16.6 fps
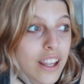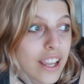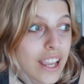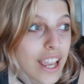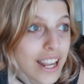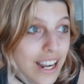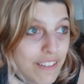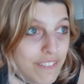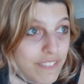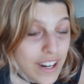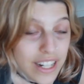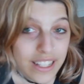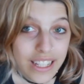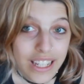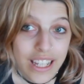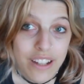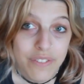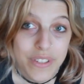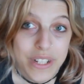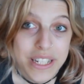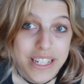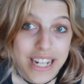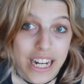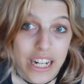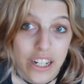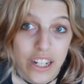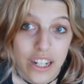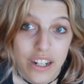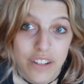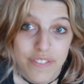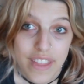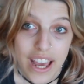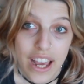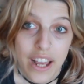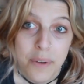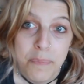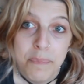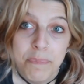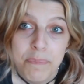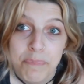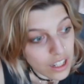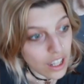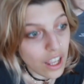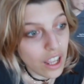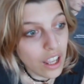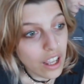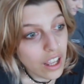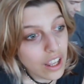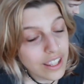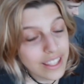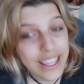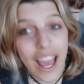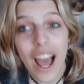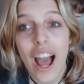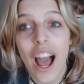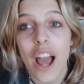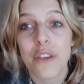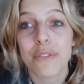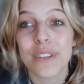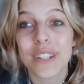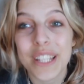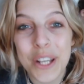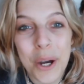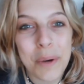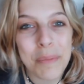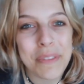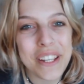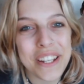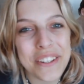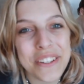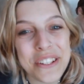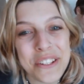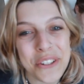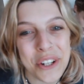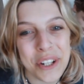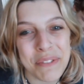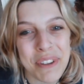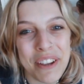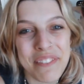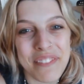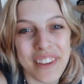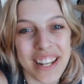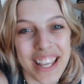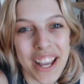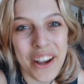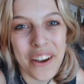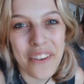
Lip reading: And I finally convinced Eric of that. Yeah, I really hope that you enjoyed my video